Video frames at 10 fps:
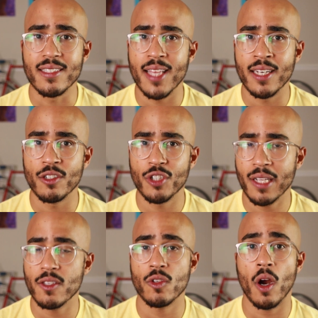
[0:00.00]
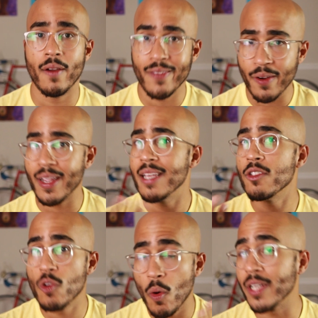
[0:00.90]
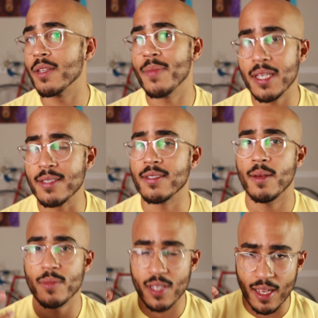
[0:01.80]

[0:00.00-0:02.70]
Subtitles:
then chances are there is going to be some